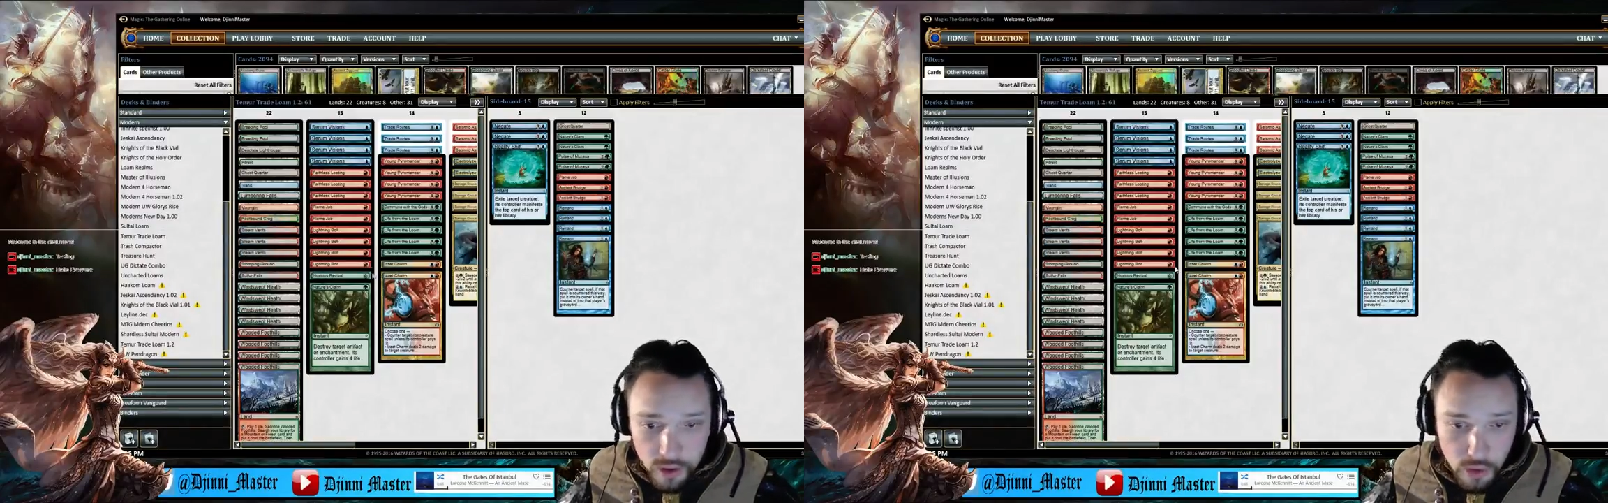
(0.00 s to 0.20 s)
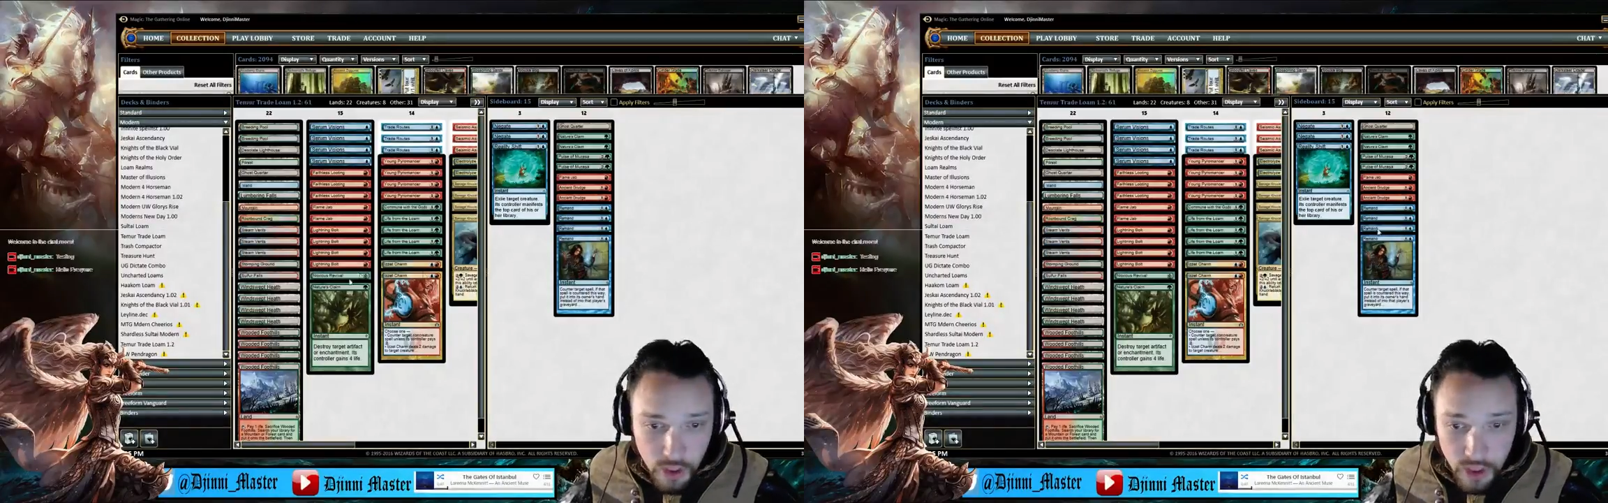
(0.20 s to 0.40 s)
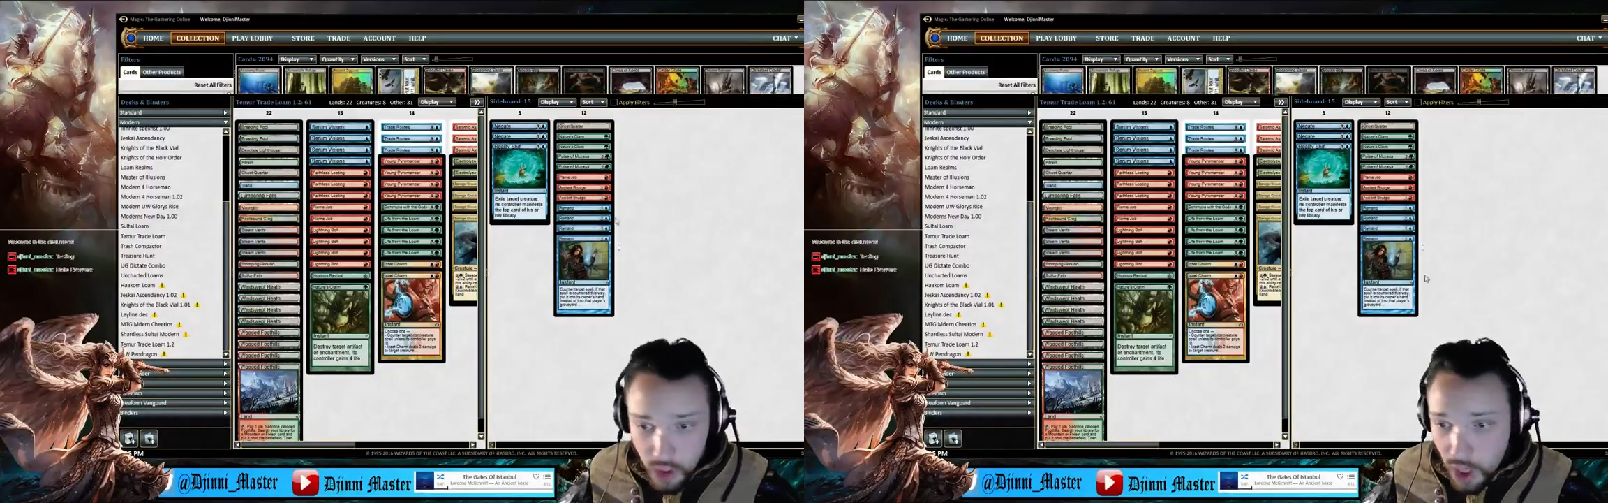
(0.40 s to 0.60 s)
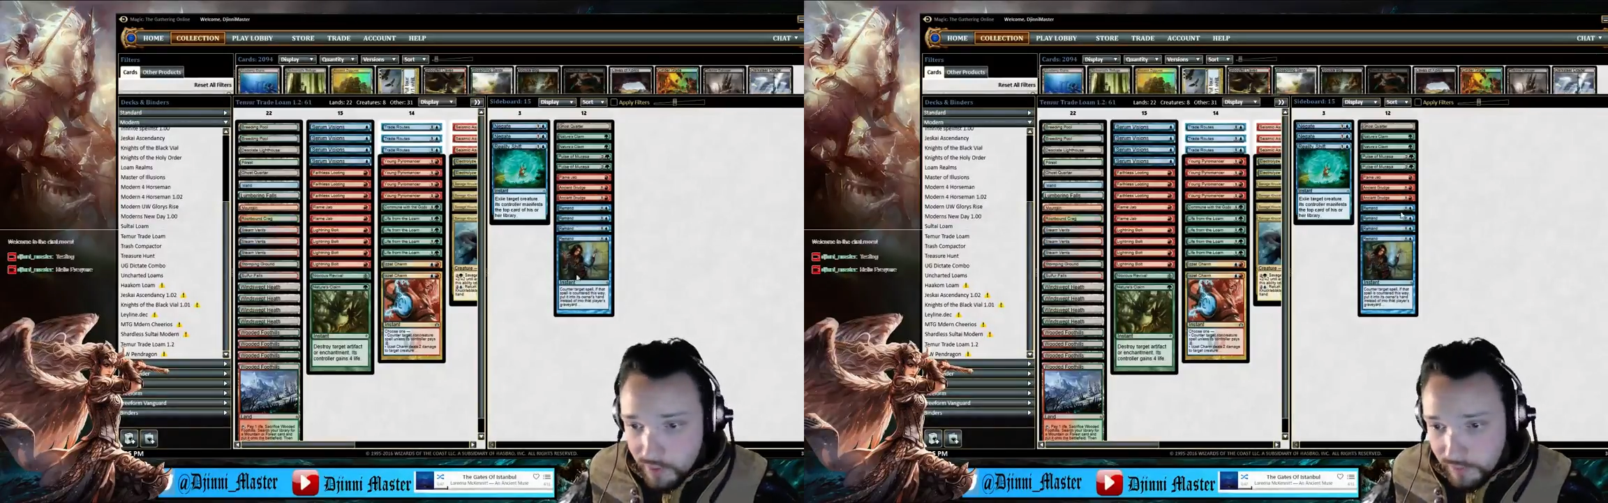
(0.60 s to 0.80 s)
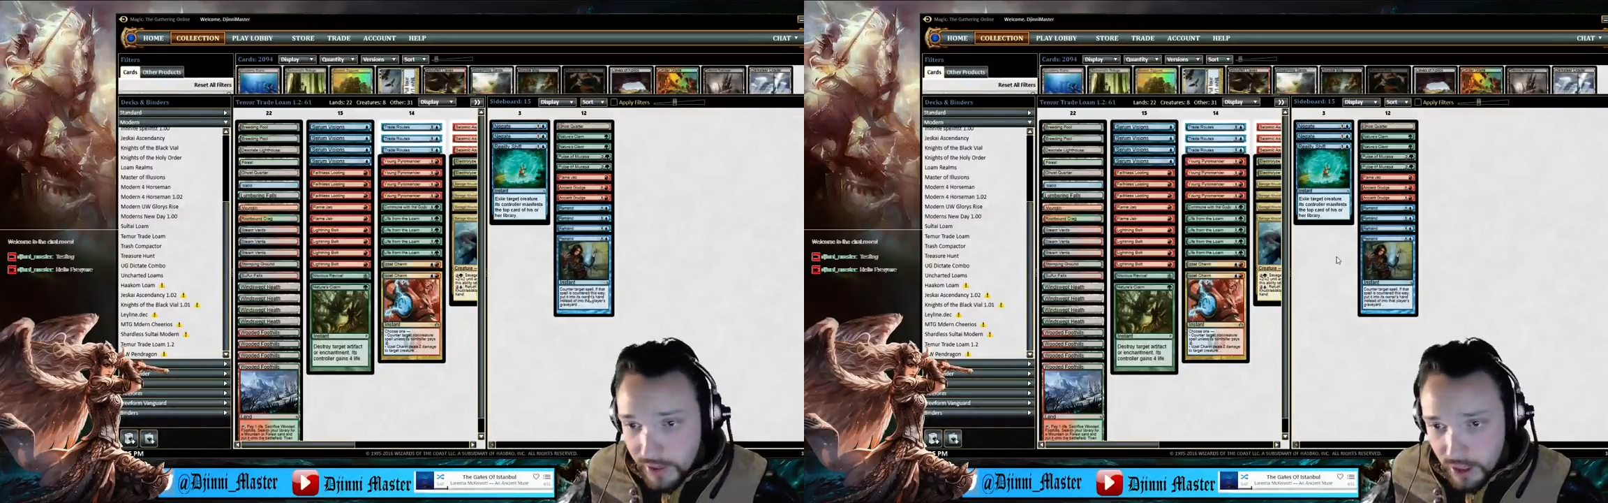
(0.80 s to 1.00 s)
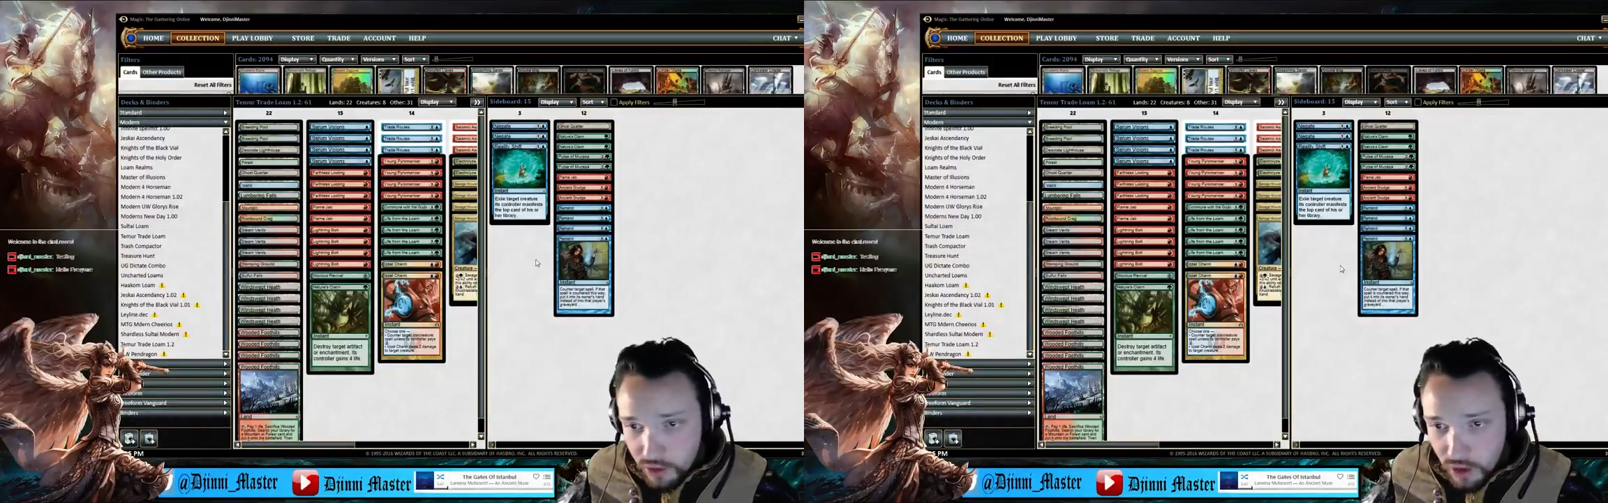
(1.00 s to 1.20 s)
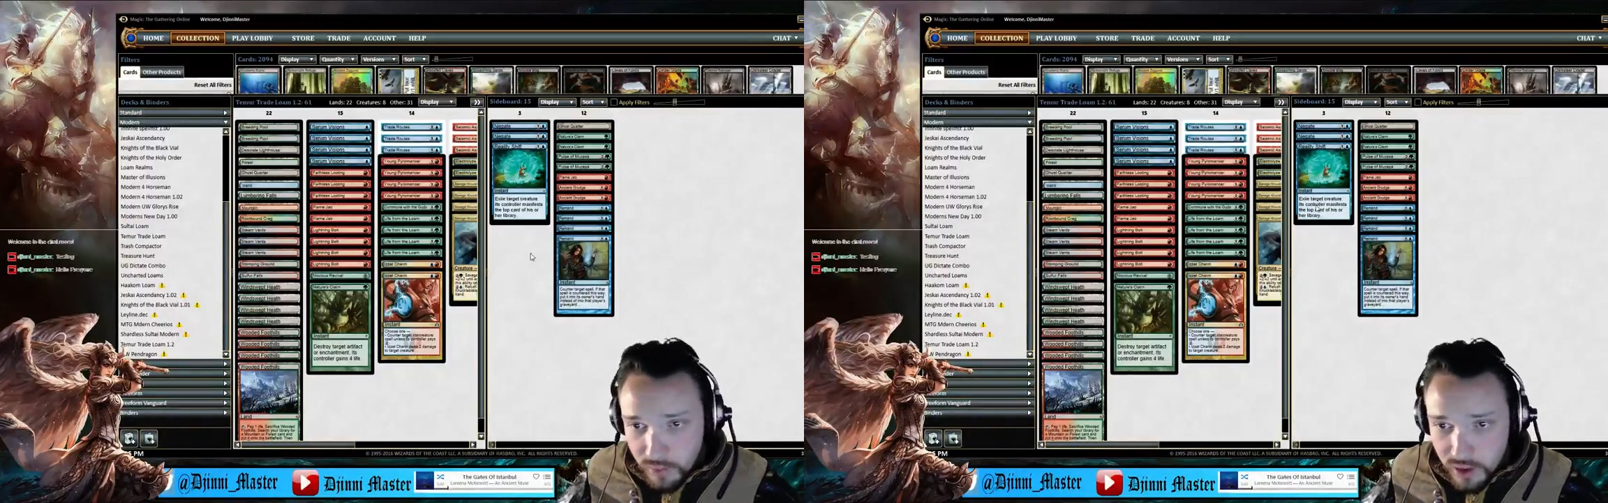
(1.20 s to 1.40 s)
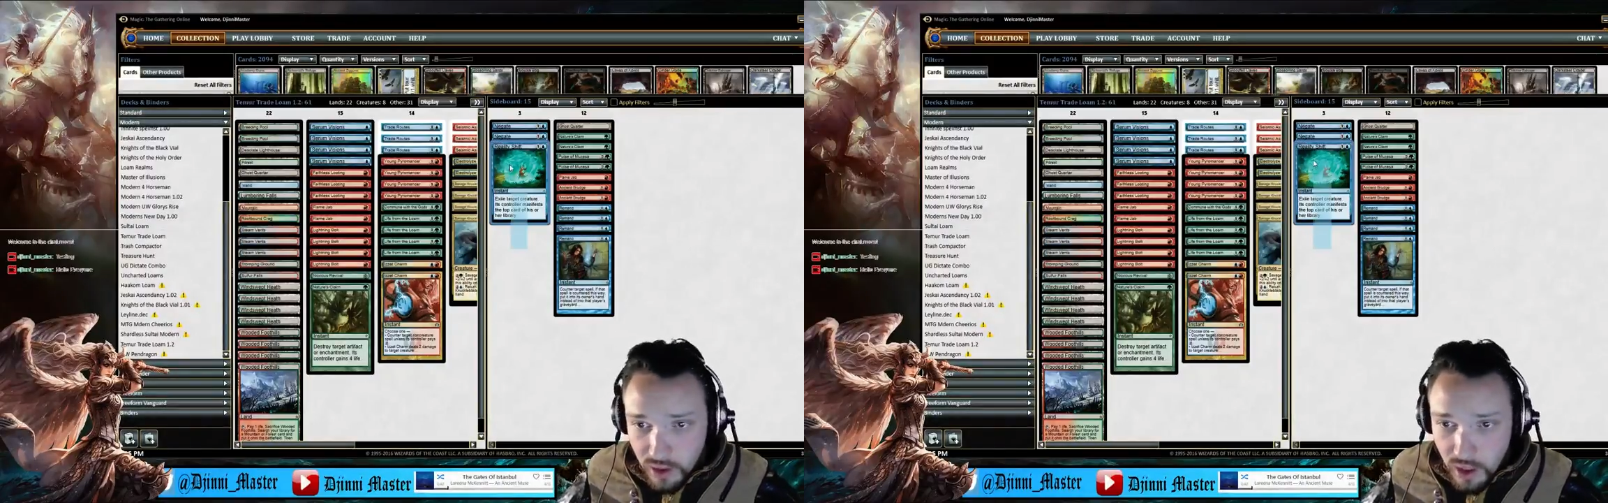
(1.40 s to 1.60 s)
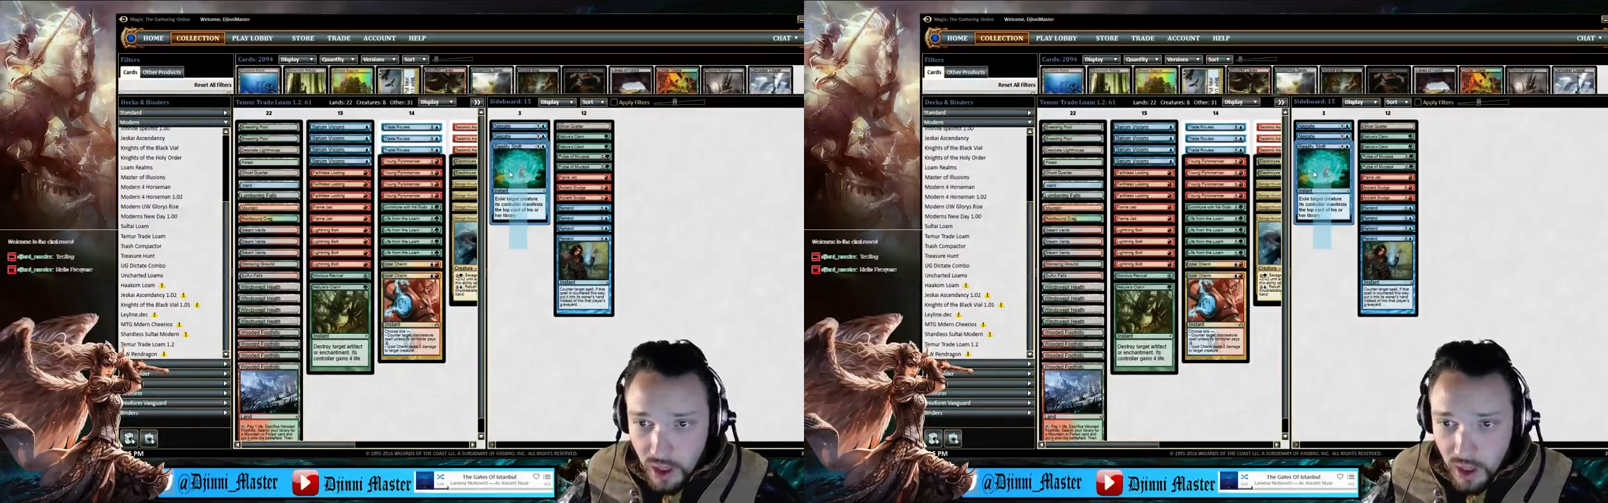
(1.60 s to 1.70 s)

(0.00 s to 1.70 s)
dredge off of cantrips.